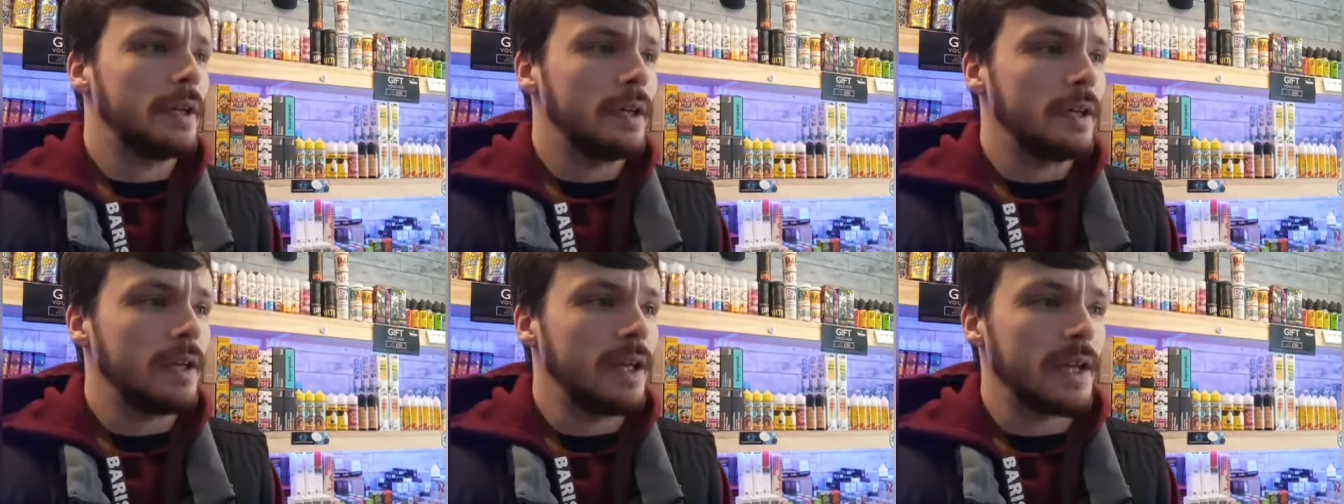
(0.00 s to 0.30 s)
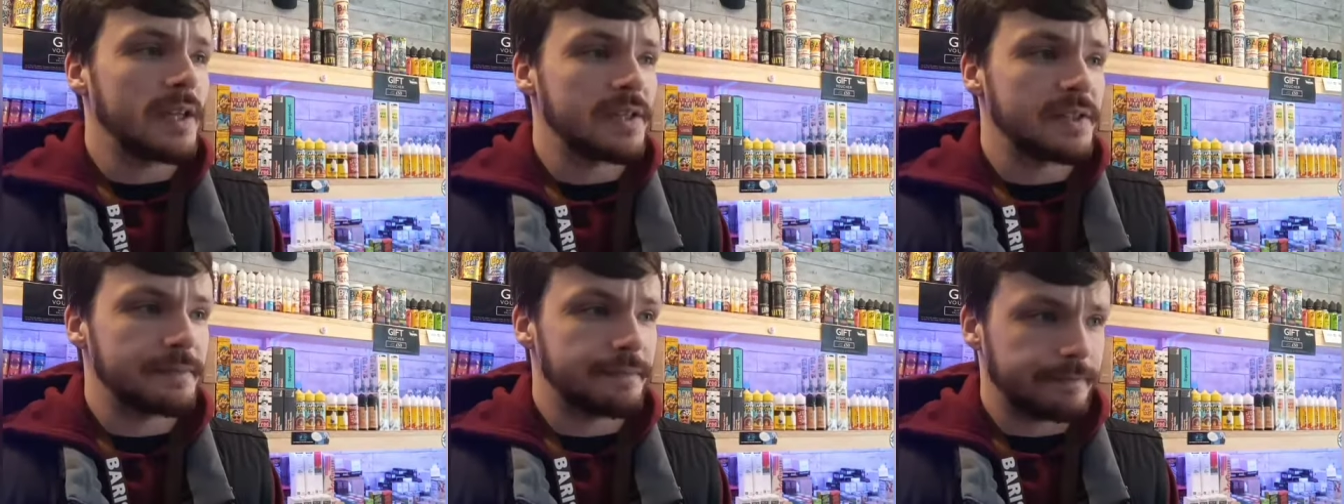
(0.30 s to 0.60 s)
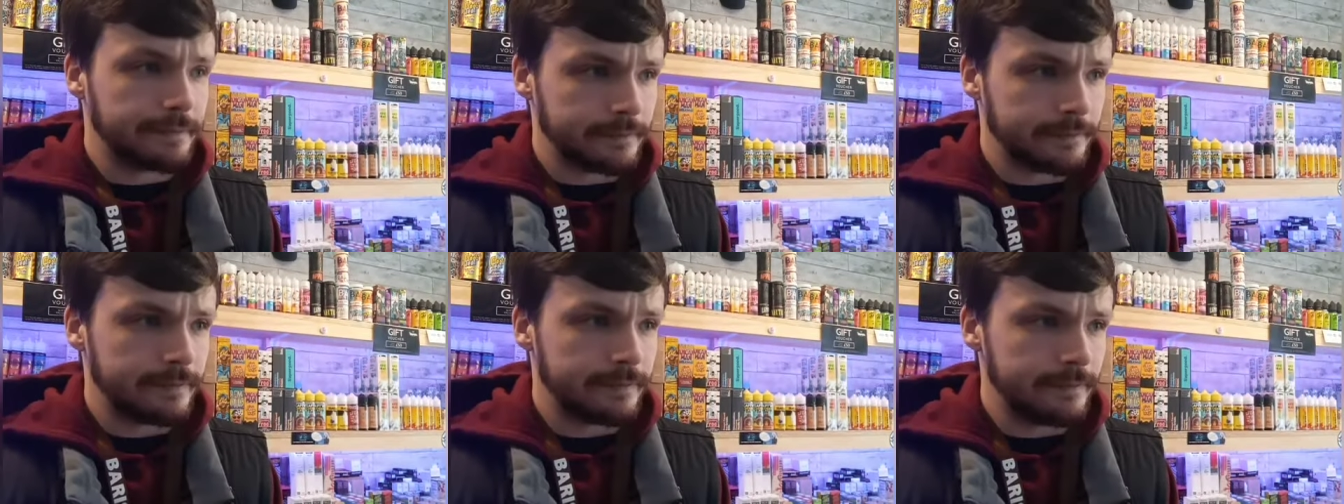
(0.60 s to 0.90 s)
yes,
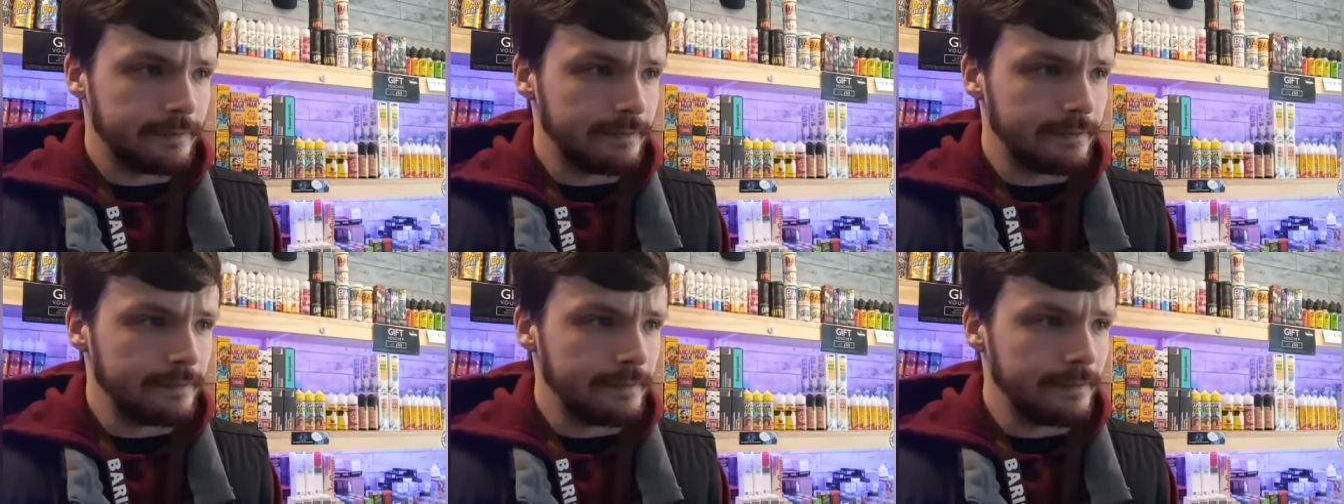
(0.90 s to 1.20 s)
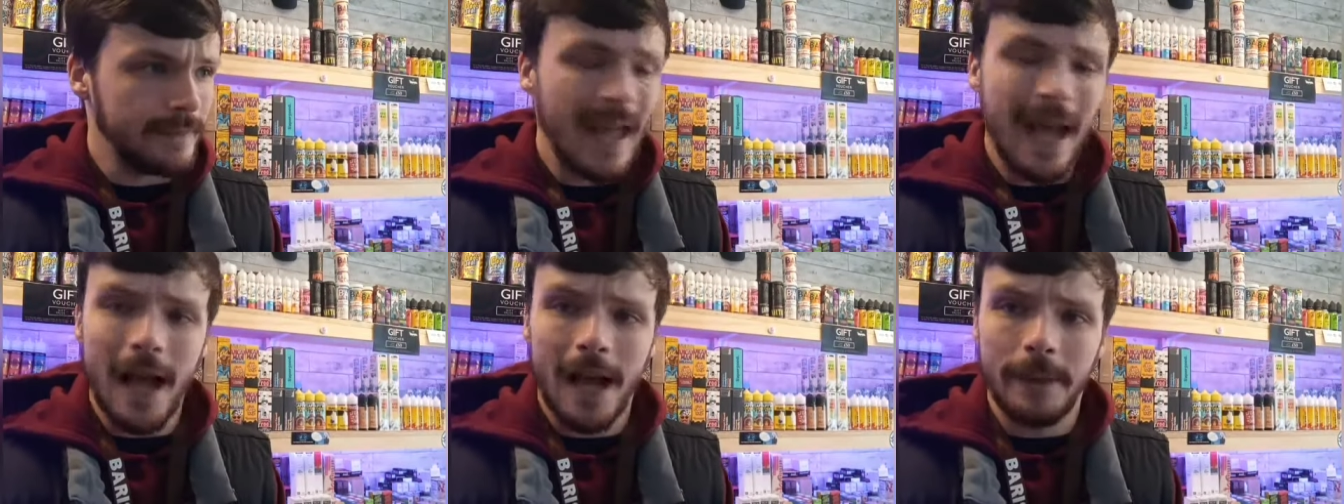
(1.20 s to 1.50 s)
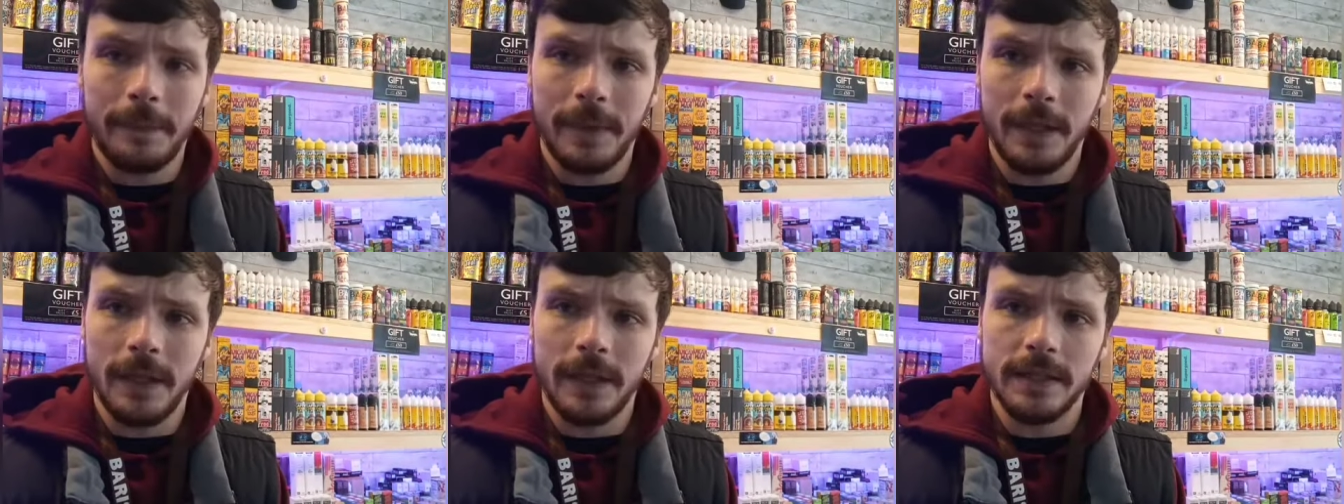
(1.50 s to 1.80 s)

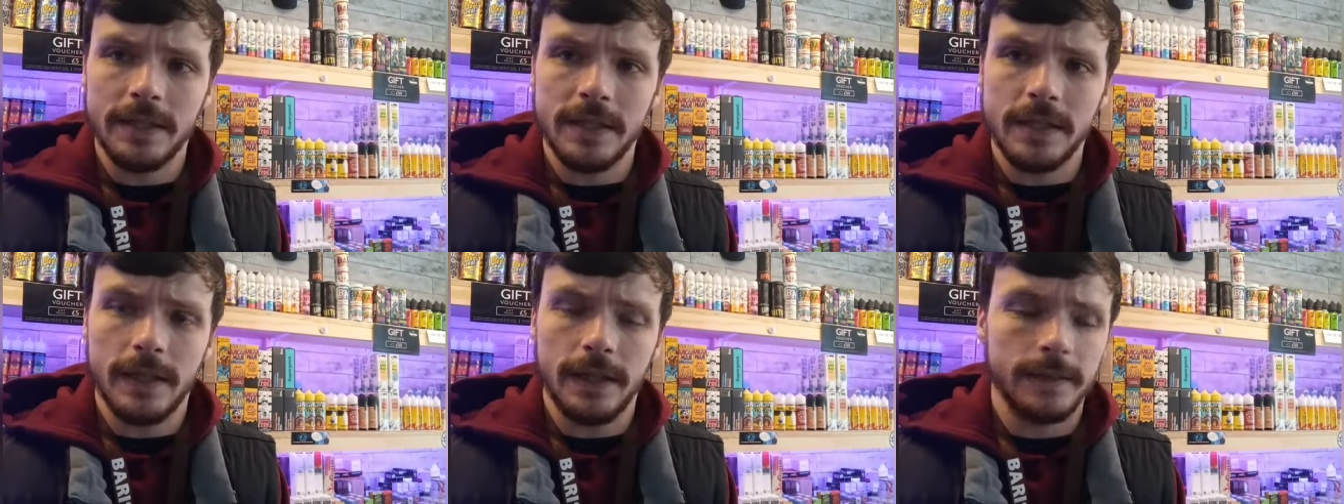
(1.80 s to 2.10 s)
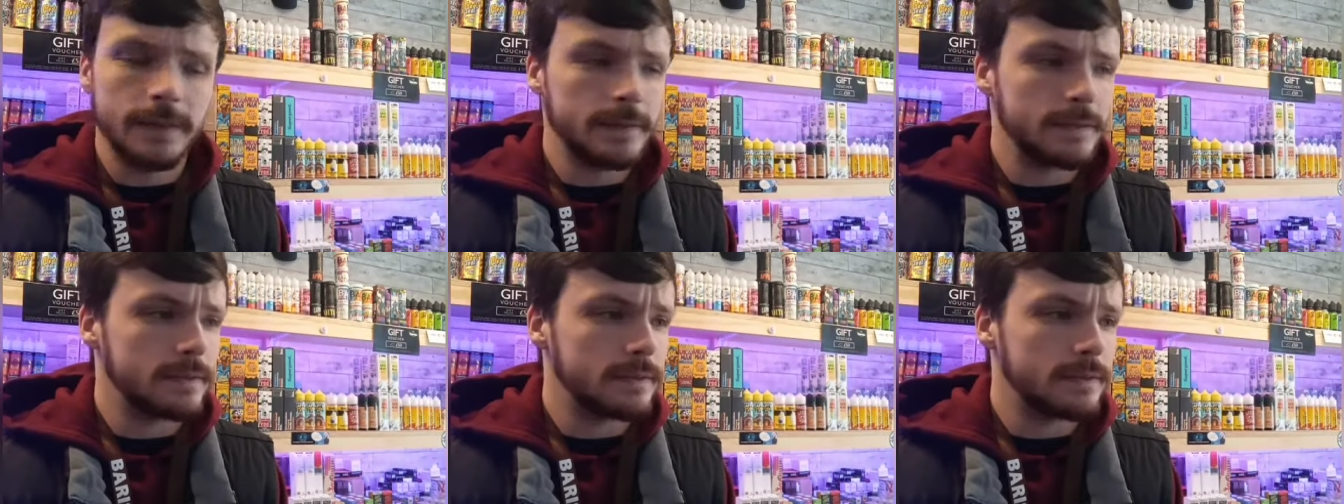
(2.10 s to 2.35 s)
I'm here today.